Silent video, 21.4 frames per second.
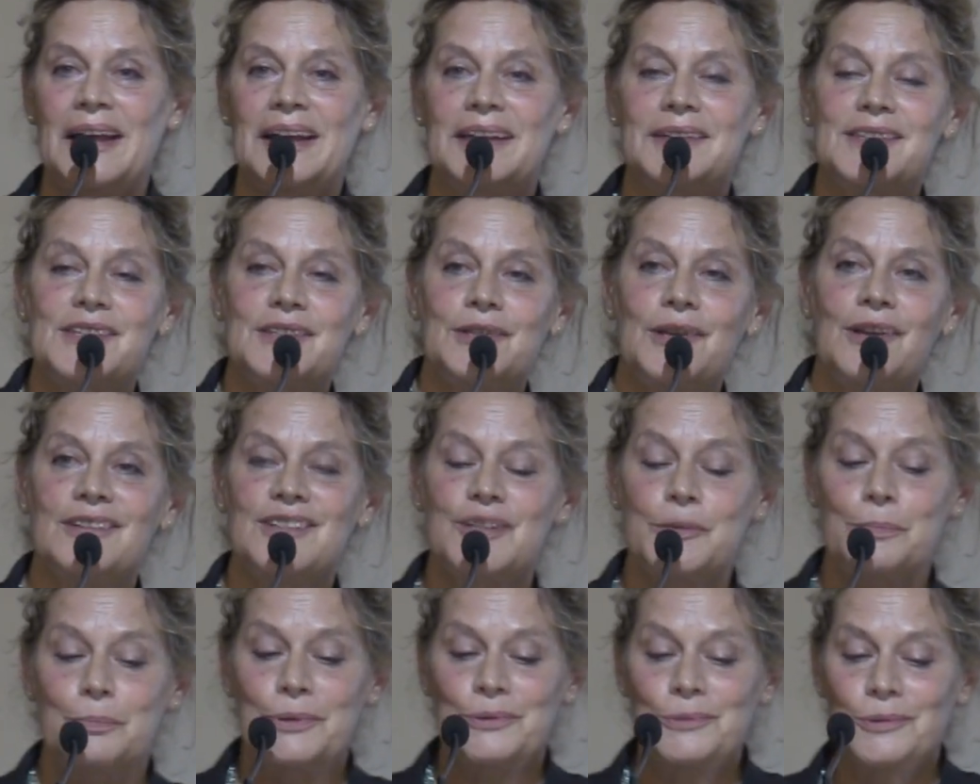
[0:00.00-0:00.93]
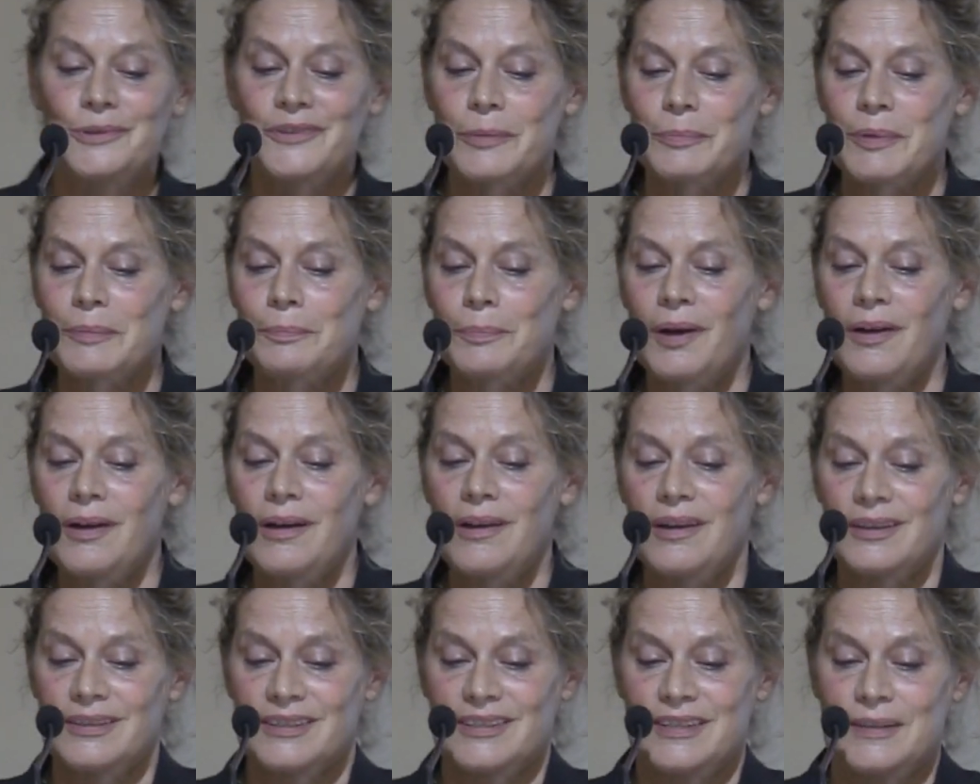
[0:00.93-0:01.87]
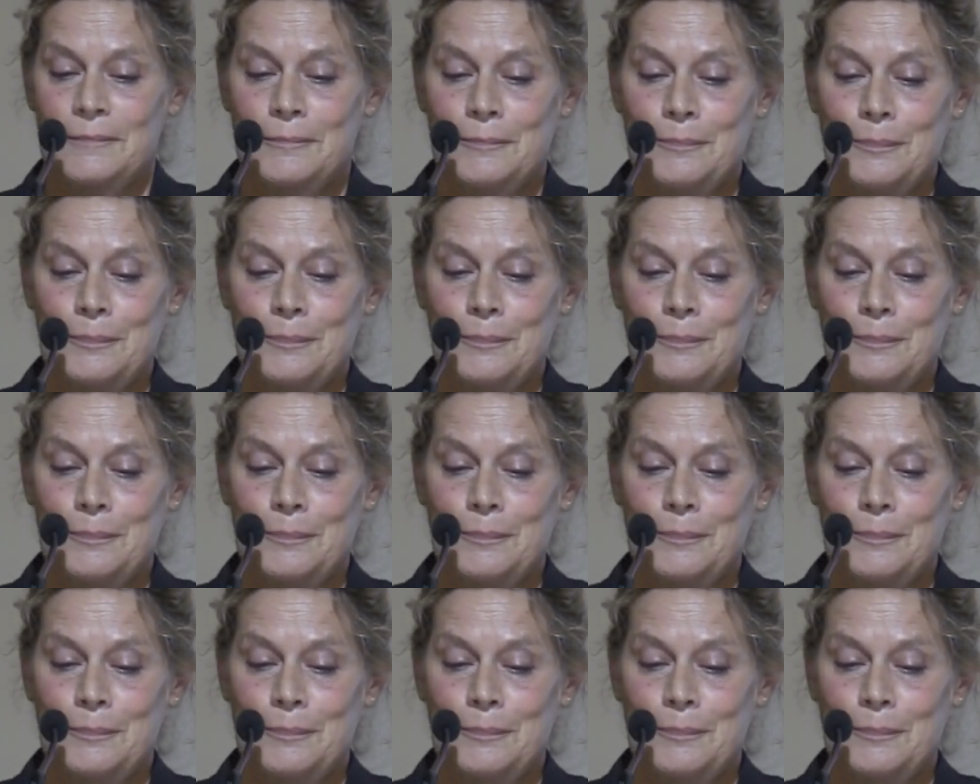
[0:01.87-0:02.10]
and start to pull them apart.